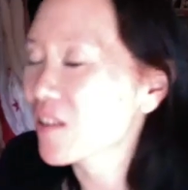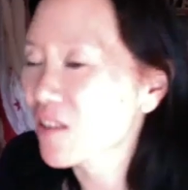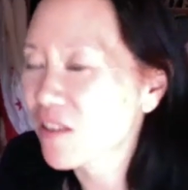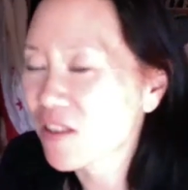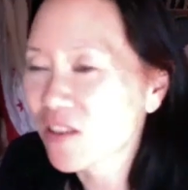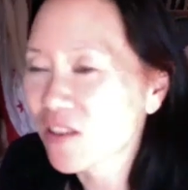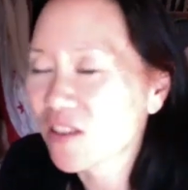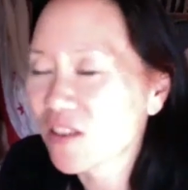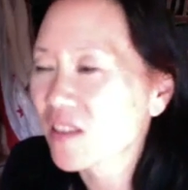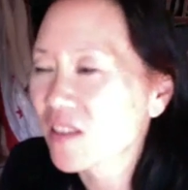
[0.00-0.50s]

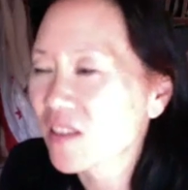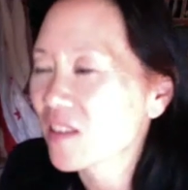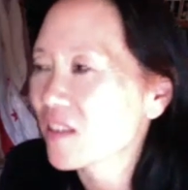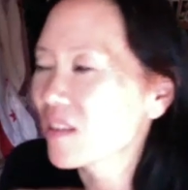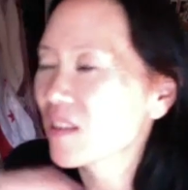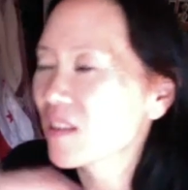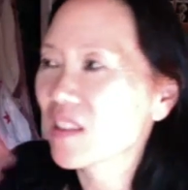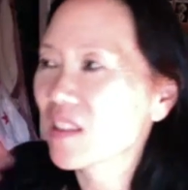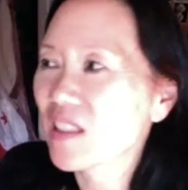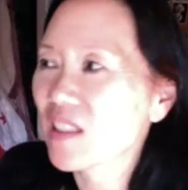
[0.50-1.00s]
in
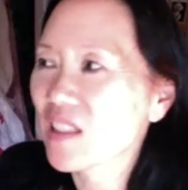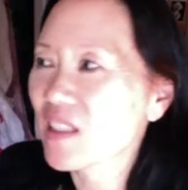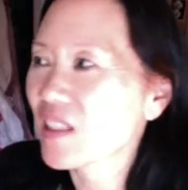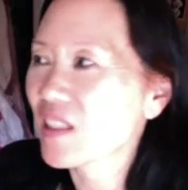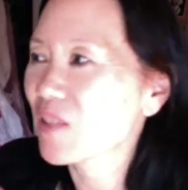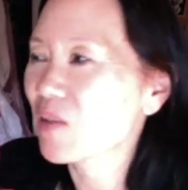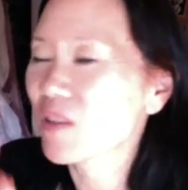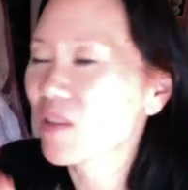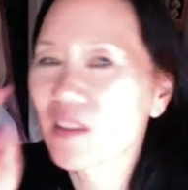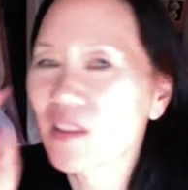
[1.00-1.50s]
the seats.
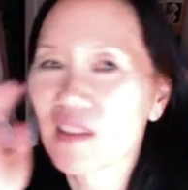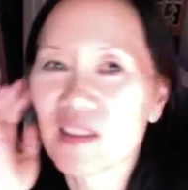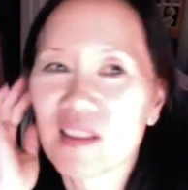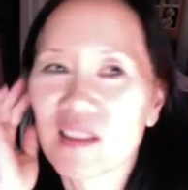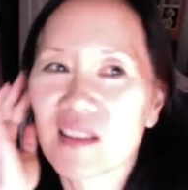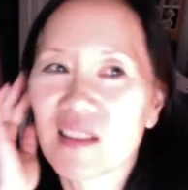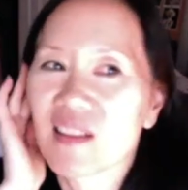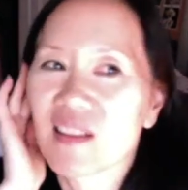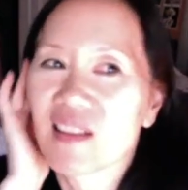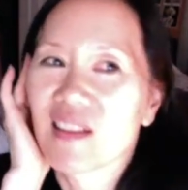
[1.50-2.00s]
It was
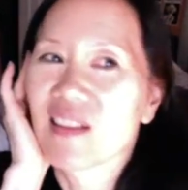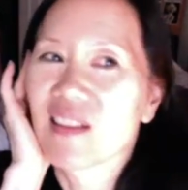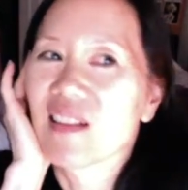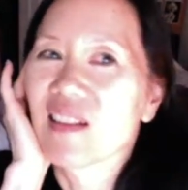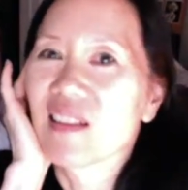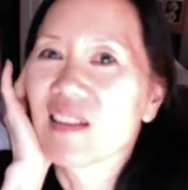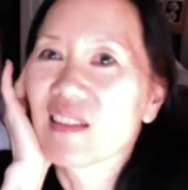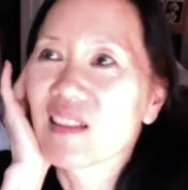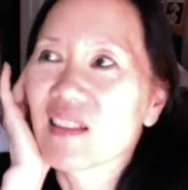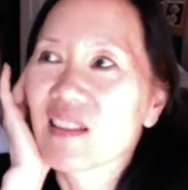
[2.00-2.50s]
just
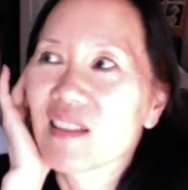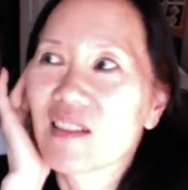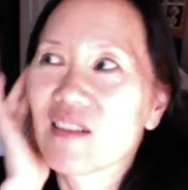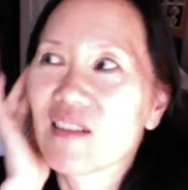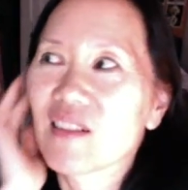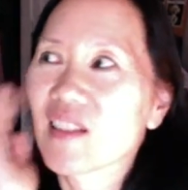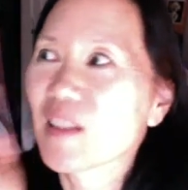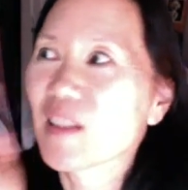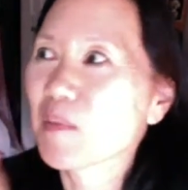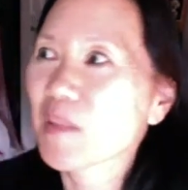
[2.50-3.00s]
like,
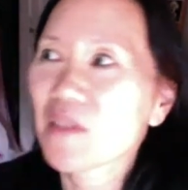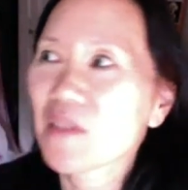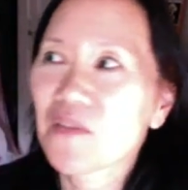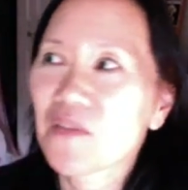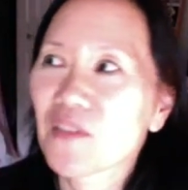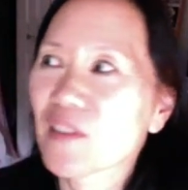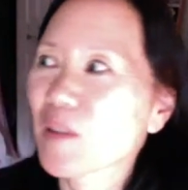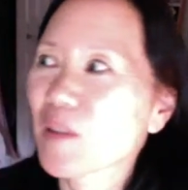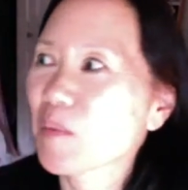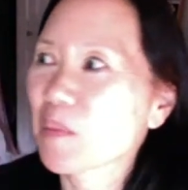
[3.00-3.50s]
okay, I'm not
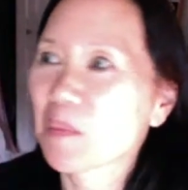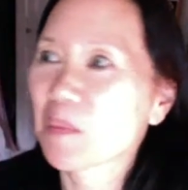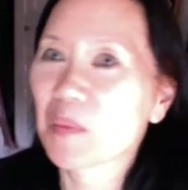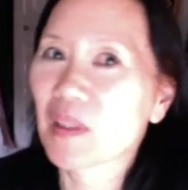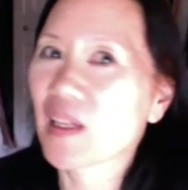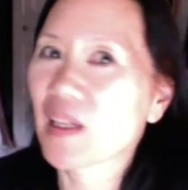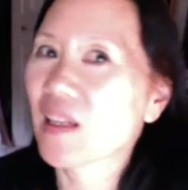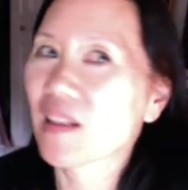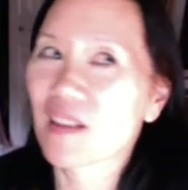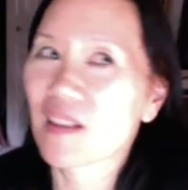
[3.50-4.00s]
feeling
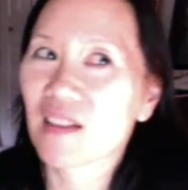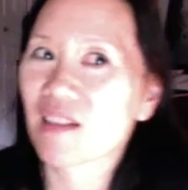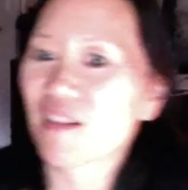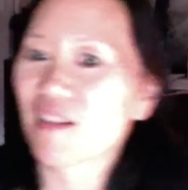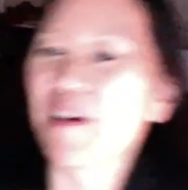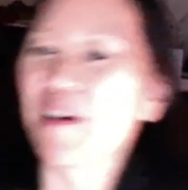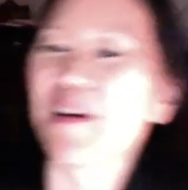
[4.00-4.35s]
bad at all.